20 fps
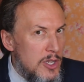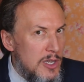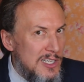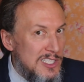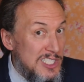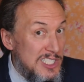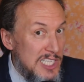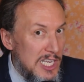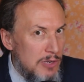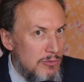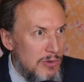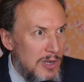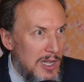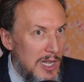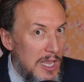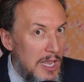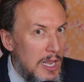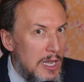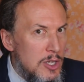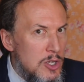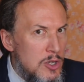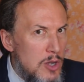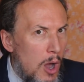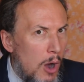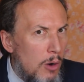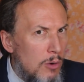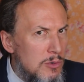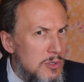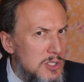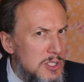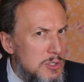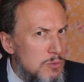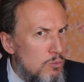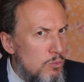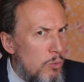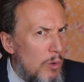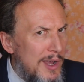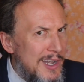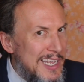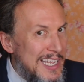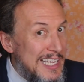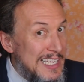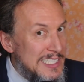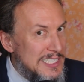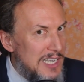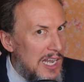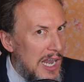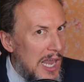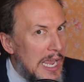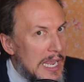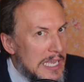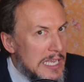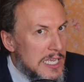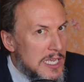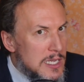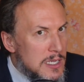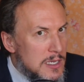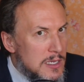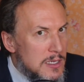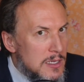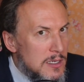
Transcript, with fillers: secretly knows what he's like?